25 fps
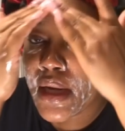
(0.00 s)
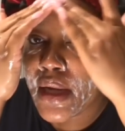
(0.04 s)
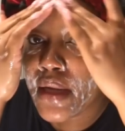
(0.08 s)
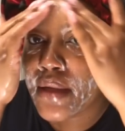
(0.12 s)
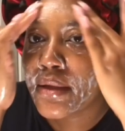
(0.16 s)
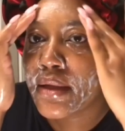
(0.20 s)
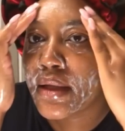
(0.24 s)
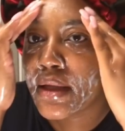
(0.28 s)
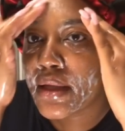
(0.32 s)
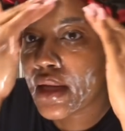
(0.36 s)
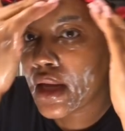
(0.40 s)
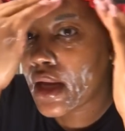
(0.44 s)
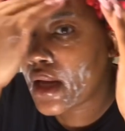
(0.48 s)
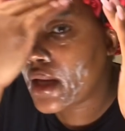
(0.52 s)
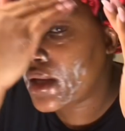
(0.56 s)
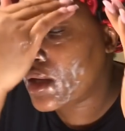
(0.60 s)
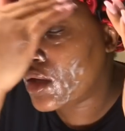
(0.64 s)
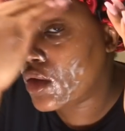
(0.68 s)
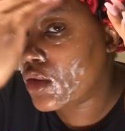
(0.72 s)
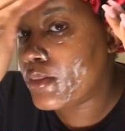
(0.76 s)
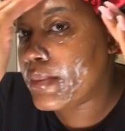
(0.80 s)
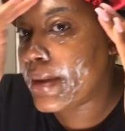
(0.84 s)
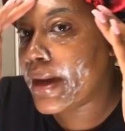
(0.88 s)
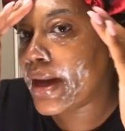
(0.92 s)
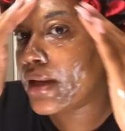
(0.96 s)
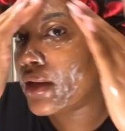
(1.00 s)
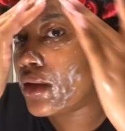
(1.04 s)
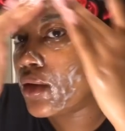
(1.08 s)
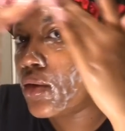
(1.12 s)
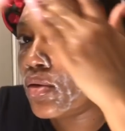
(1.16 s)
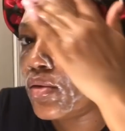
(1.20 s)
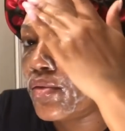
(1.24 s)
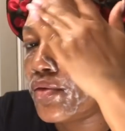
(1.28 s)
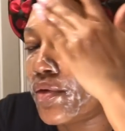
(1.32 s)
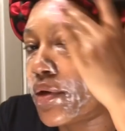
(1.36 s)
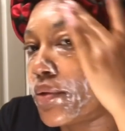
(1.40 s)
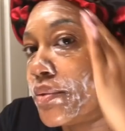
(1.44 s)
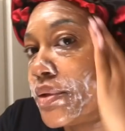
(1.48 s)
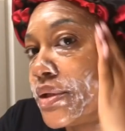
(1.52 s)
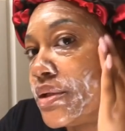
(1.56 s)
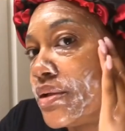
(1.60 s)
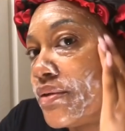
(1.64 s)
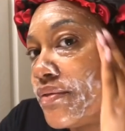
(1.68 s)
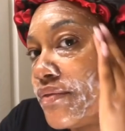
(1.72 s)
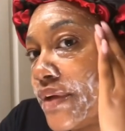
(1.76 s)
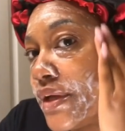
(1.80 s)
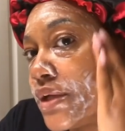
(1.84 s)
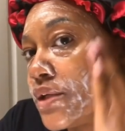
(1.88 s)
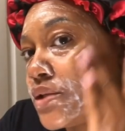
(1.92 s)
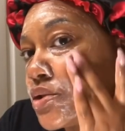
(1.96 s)
And then I'll go back over it with
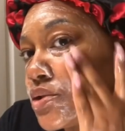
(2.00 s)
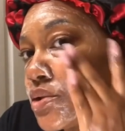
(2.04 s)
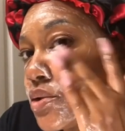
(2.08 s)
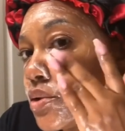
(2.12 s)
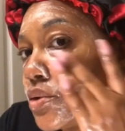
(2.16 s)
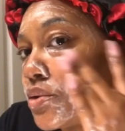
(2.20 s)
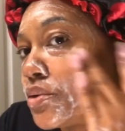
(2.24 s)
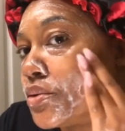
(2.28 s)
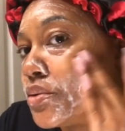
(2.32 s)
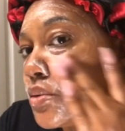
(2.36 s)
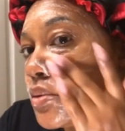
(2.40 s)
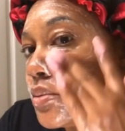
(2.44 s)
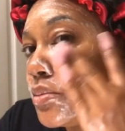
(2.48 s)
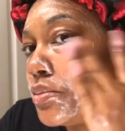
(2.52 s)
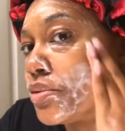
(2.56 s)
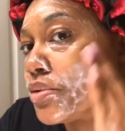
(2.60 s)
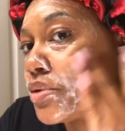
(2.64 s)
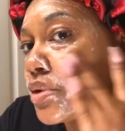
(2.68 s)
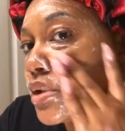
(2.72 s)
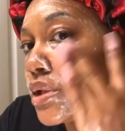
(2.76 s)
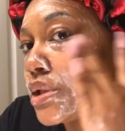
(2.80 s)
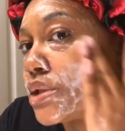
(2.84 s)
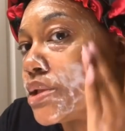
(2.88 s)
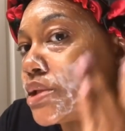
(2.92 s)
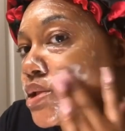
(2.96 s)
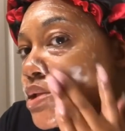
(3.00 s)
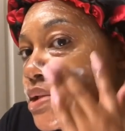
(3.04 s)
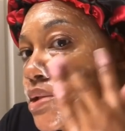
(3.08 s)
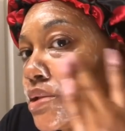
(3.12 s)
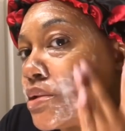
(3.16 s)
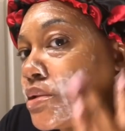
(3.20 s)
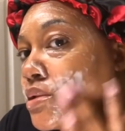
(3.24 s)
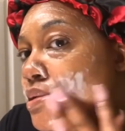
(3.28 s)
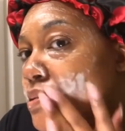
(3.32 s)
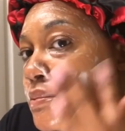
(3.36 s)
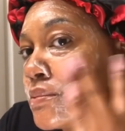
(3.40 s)
the facial brush